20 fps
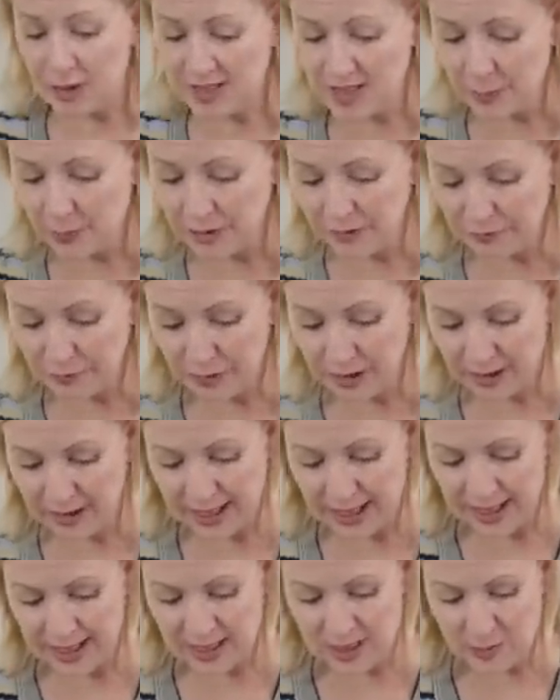recipe for a
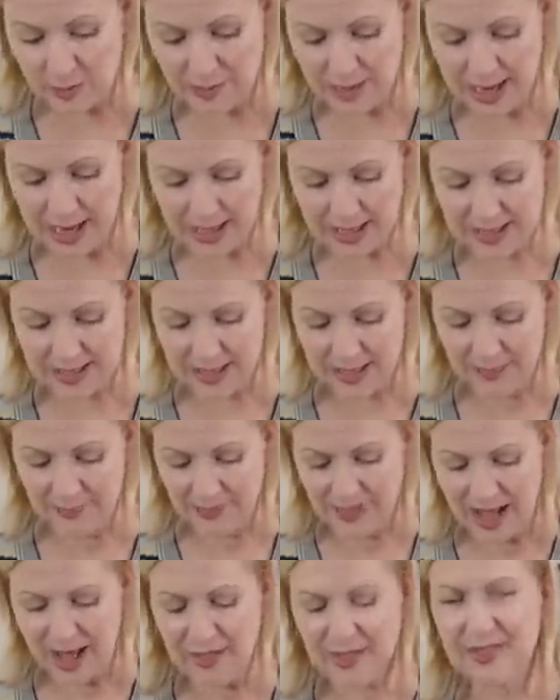glaze makes
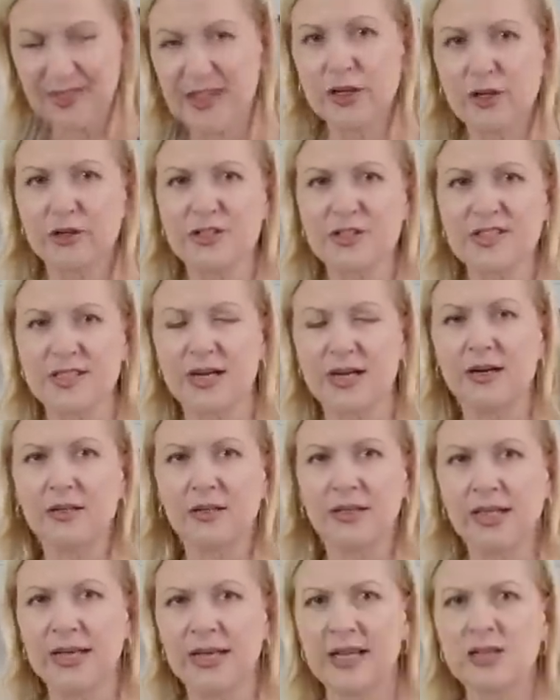a thinner style
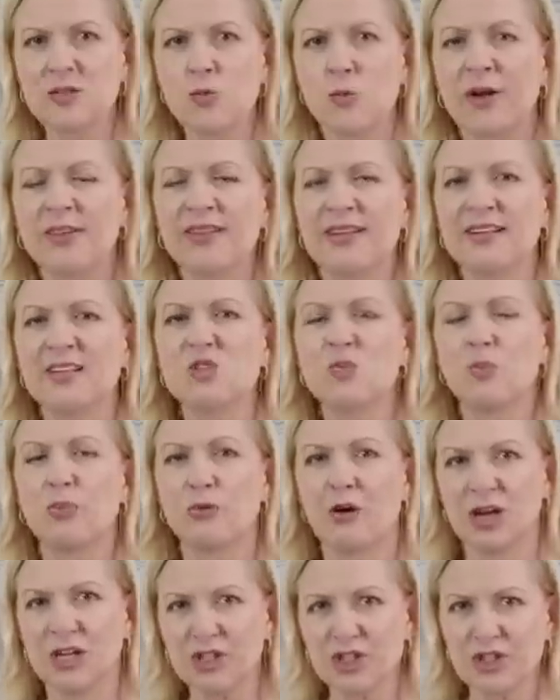glaze, one that is
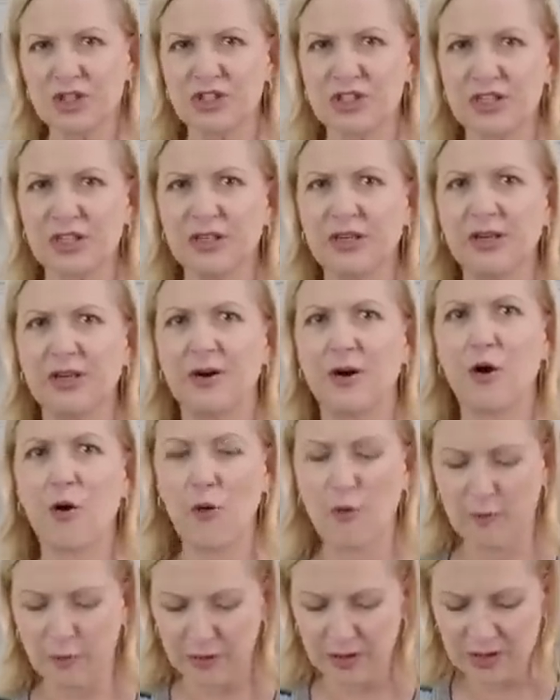brushed
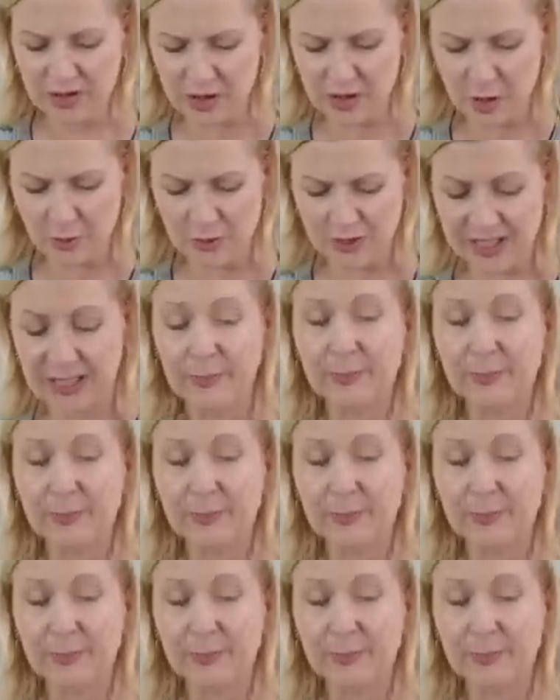over the scone to